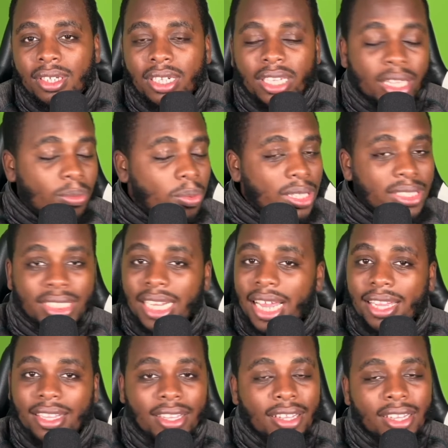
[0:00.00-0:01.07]
He wasn't
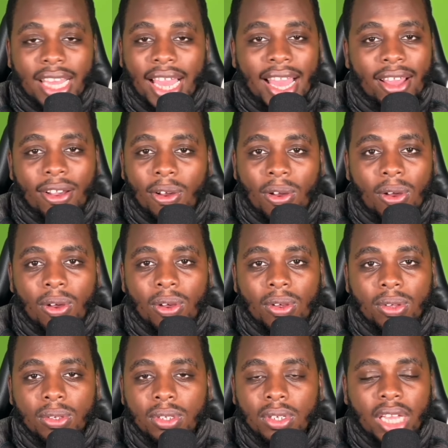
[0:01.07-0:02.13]
that good at
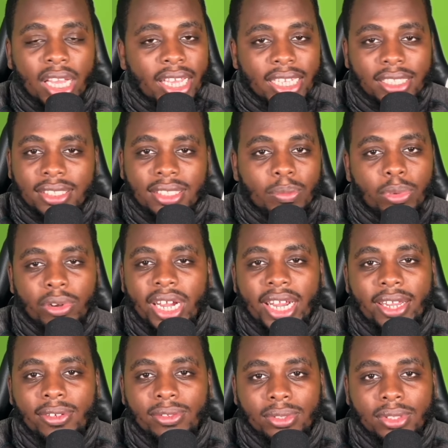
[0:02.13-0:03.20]
all against the
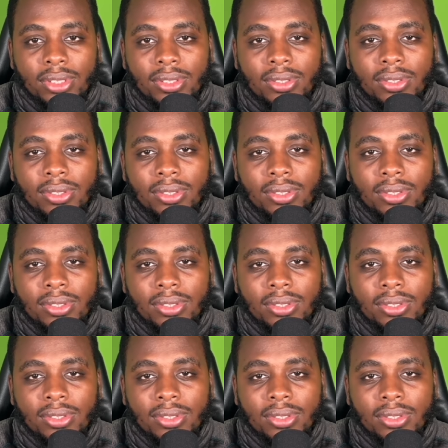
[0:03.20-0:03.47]
Browns.